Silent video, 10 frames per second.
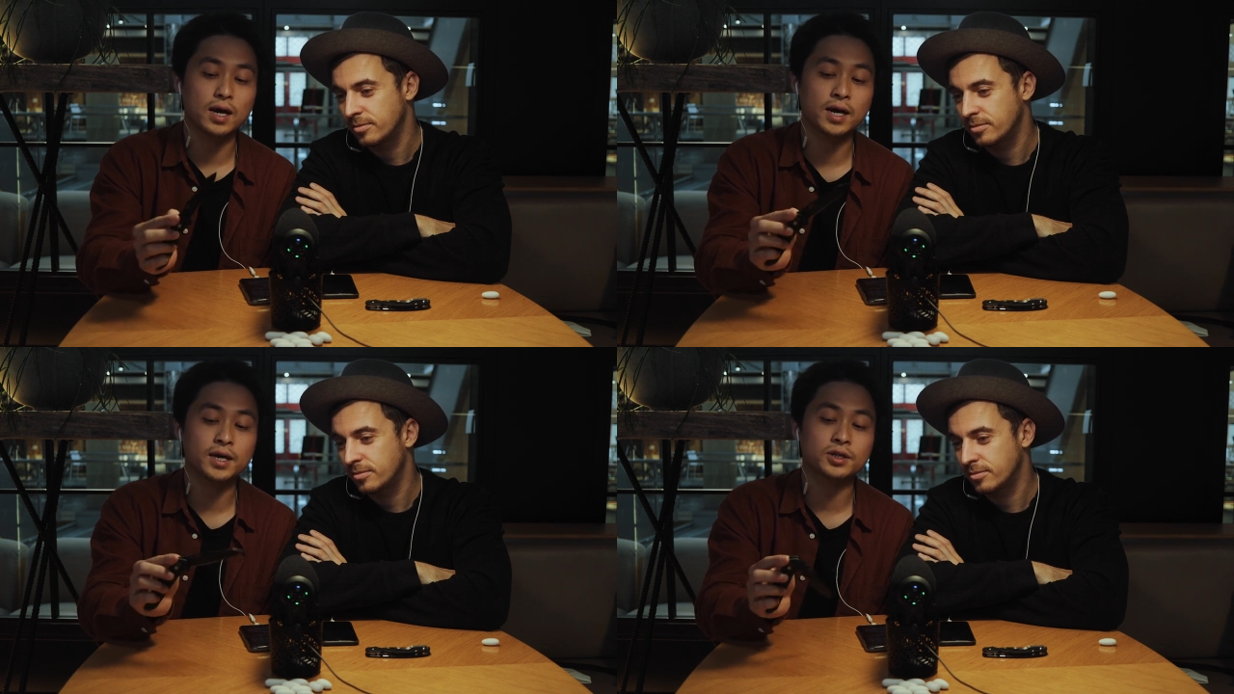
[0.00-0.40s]

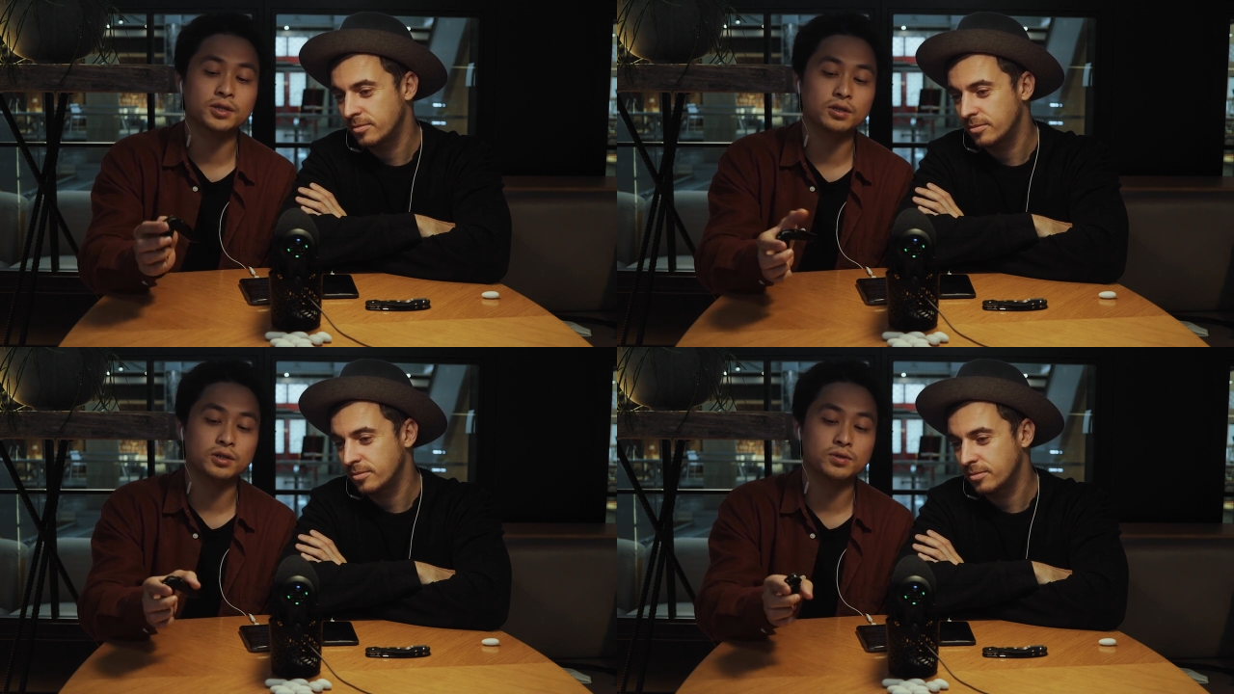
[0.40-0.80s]
Speaker 1: I
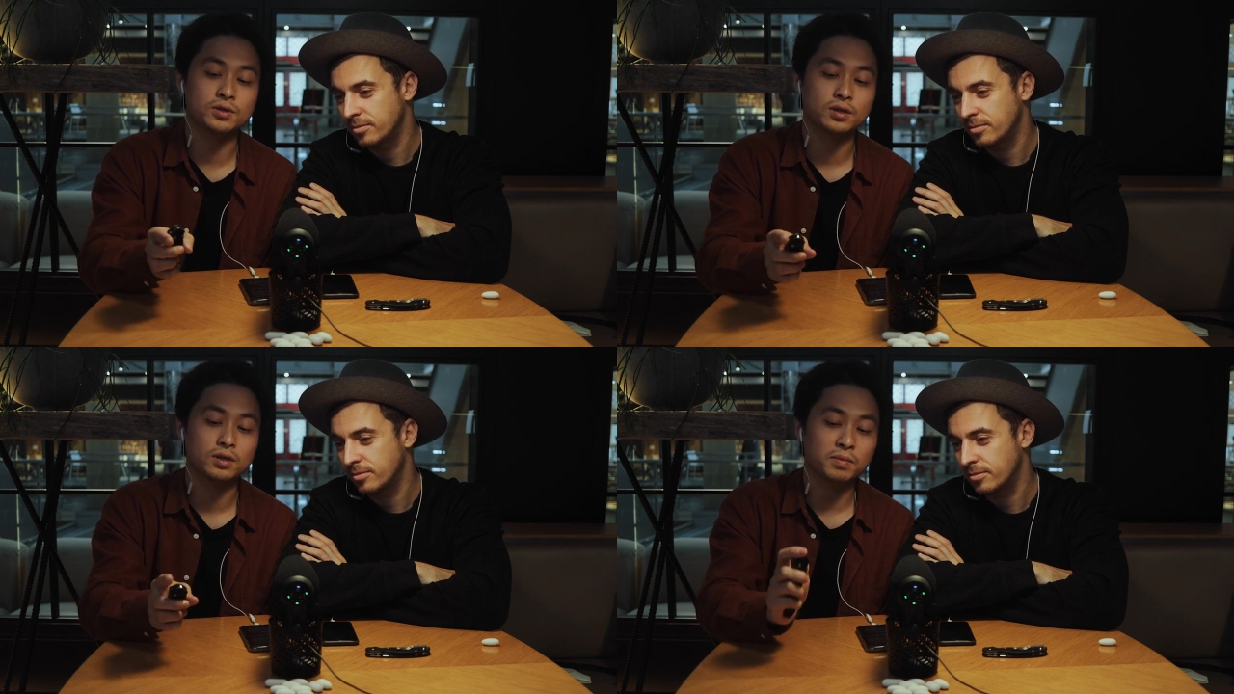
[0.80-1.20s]
actually
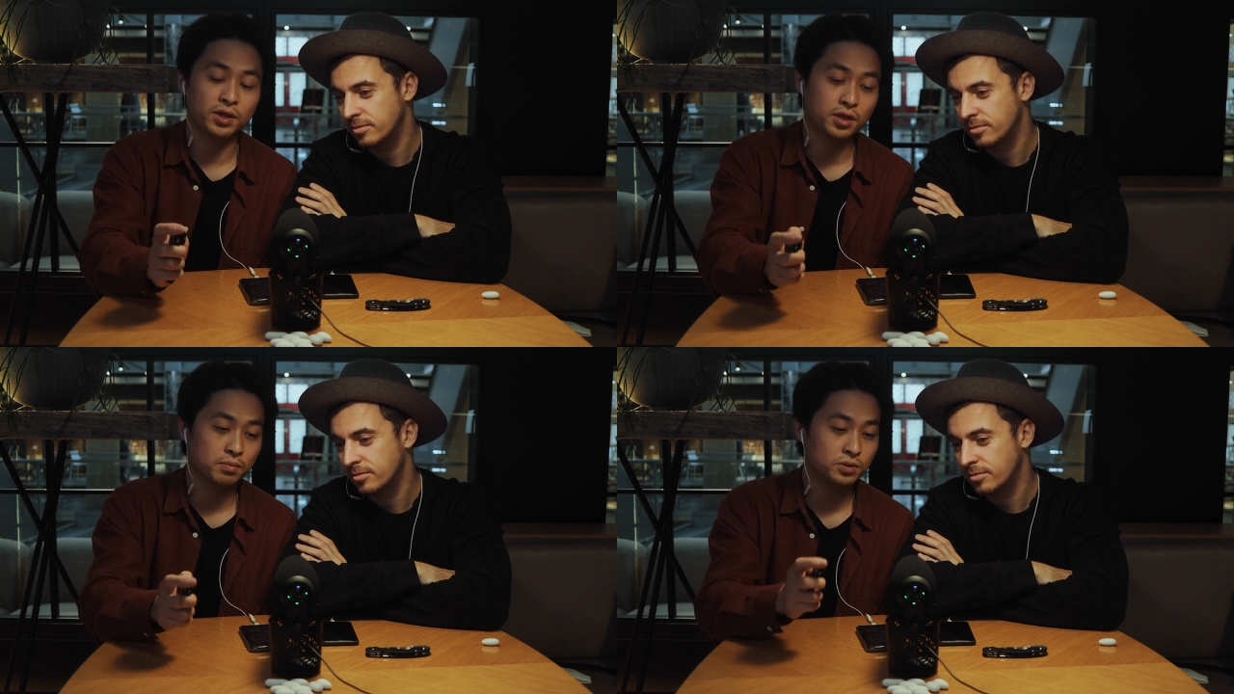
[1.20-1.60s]
use my
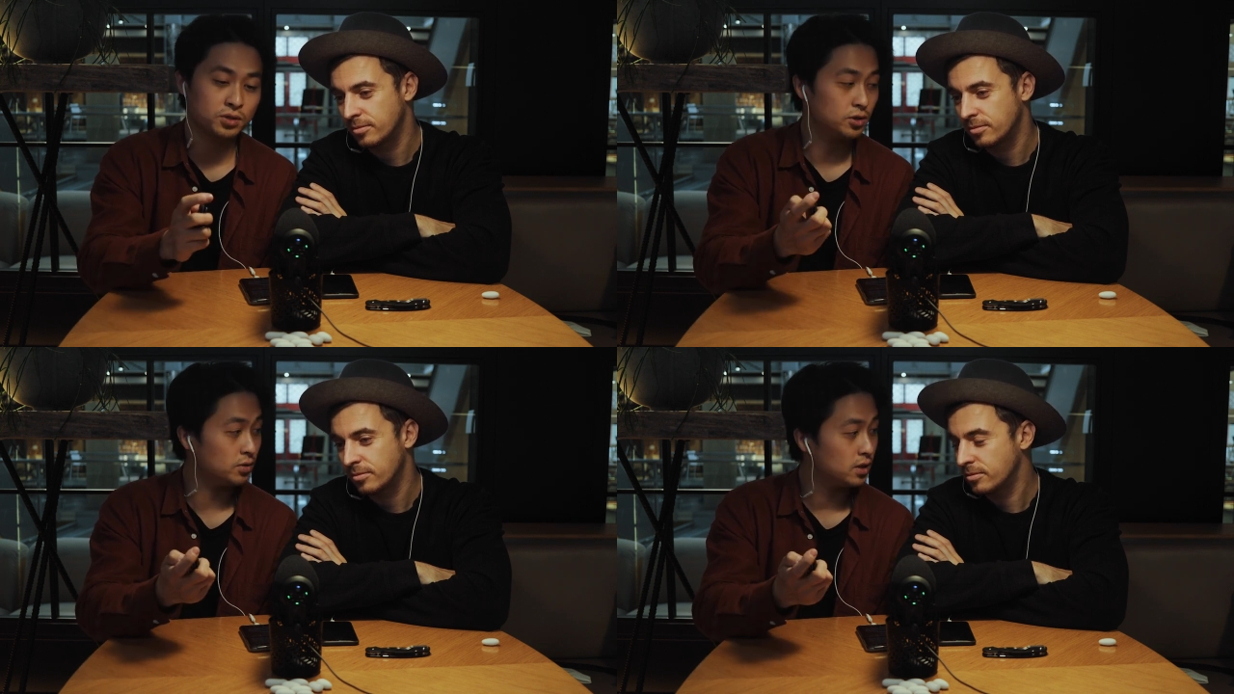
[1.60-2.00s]
thumb
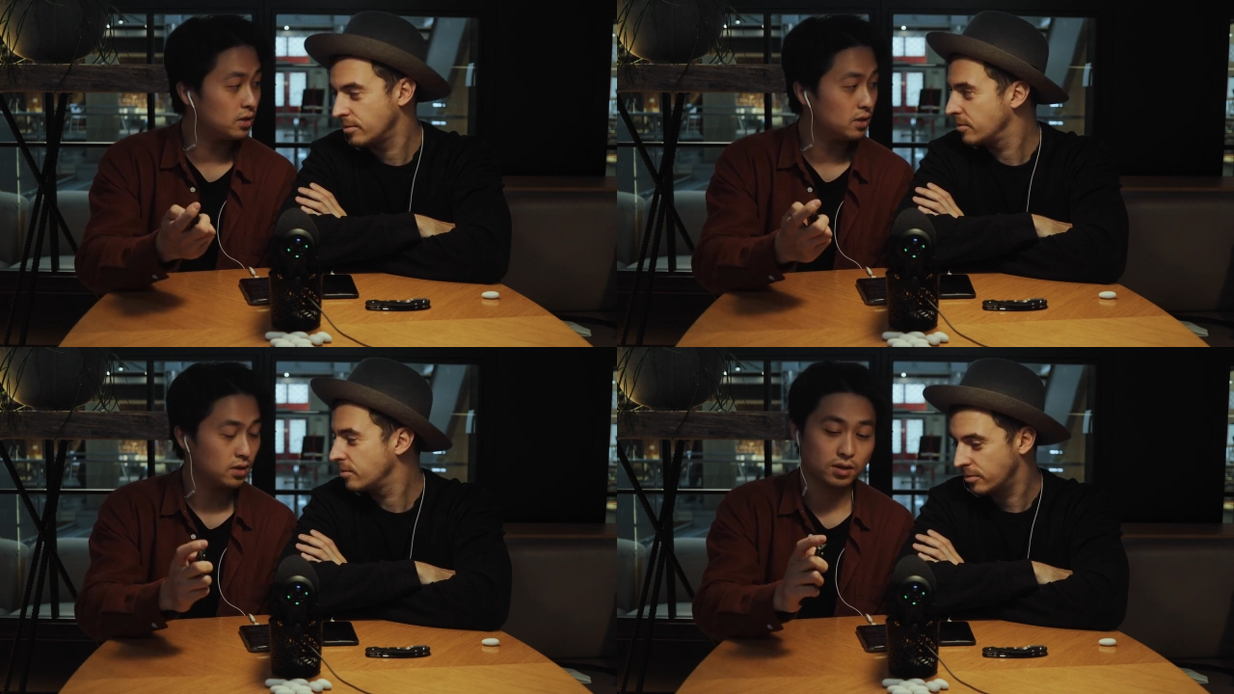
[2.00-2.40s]
to do it
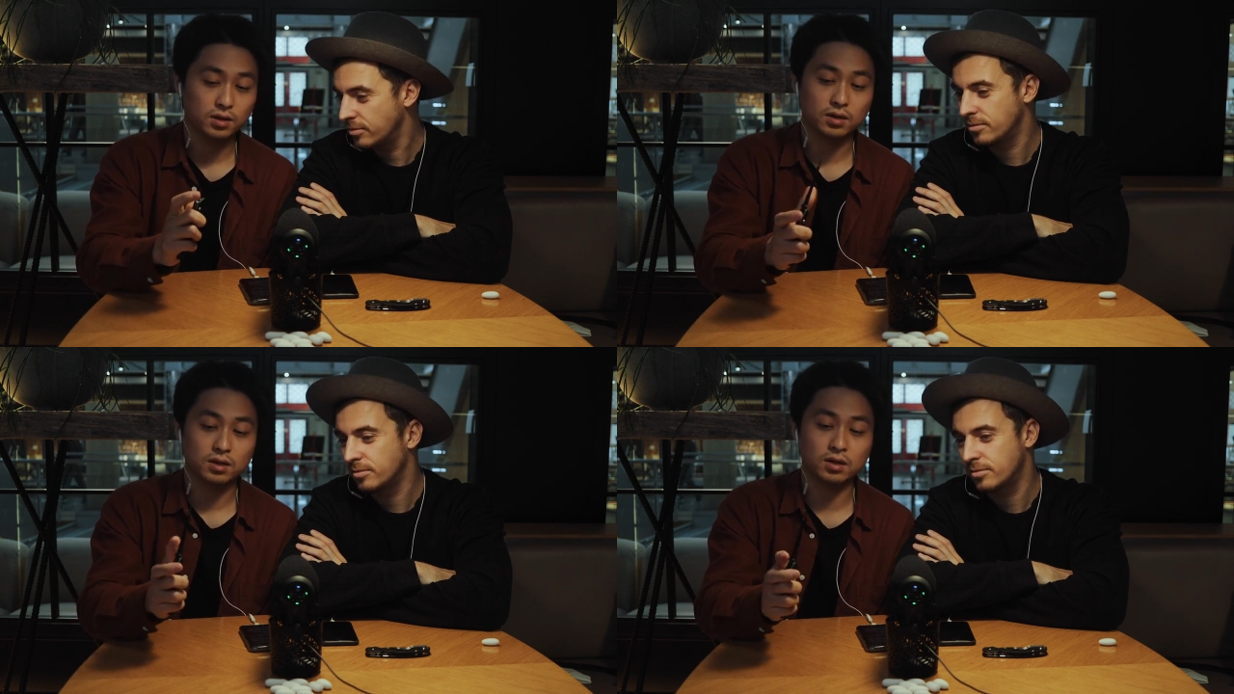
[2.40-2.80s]

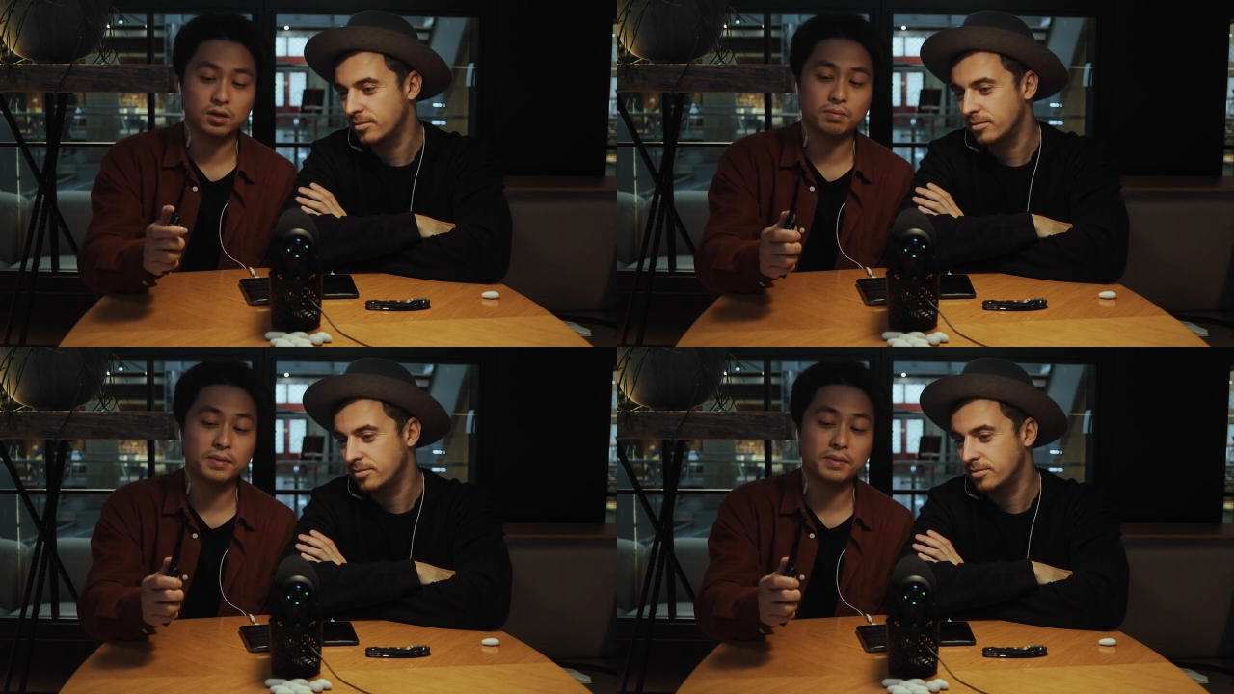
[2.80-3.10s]
uh,